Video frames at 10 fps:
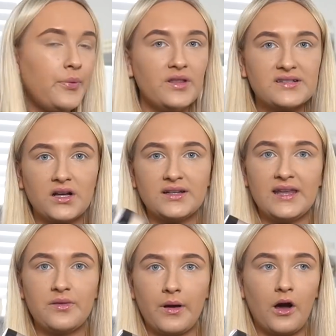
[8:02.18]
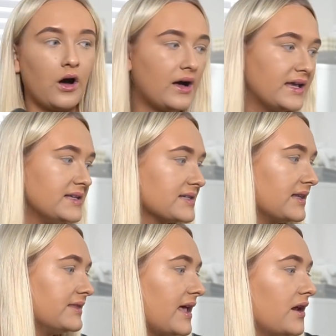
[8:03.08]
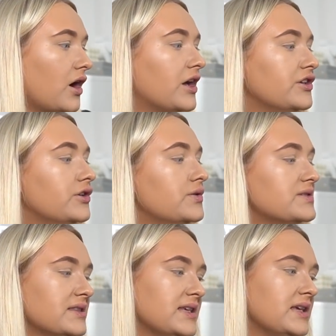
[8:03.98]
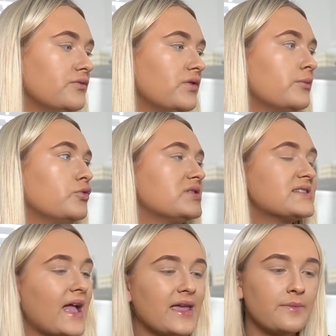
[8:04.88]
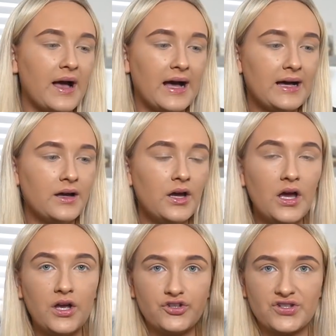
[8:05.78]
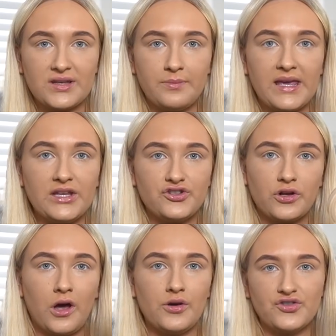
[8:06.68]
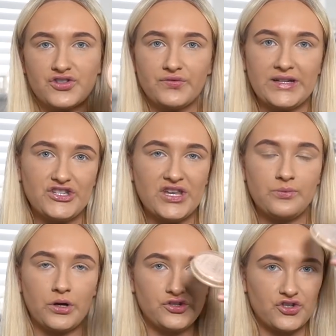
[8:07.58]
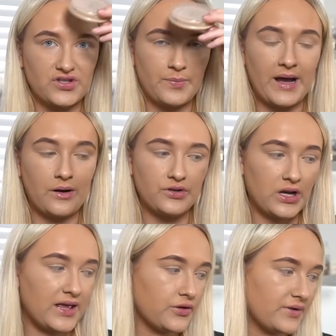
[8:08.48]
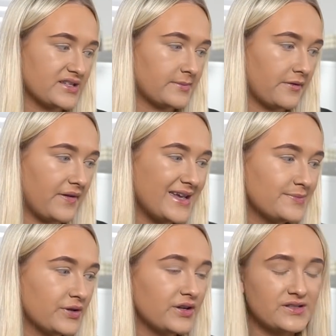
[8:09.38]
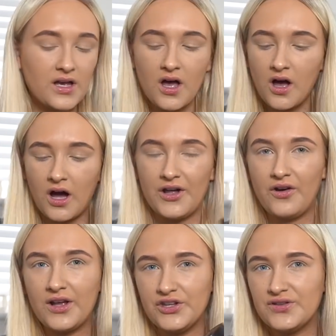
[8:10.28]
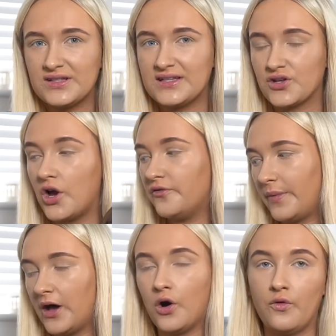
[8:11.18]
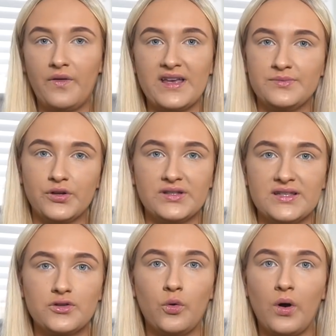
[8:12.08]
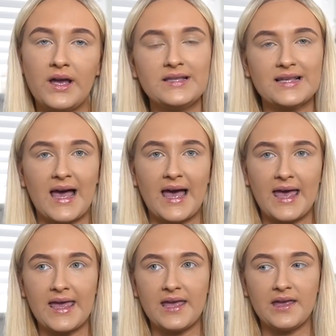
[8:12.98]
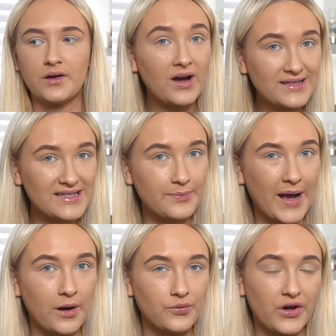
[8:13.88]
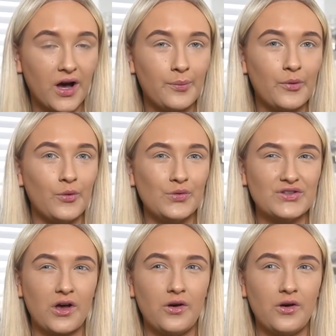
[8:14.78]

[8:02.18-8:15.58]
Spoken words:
put this underneath my eyes, and then I use the Rimmel Stay Matte just in Peach Glow, just a really cheap one, just to powder like the rest of my face, because I don't like using this over my whole face because it's quite a pricey powder, but also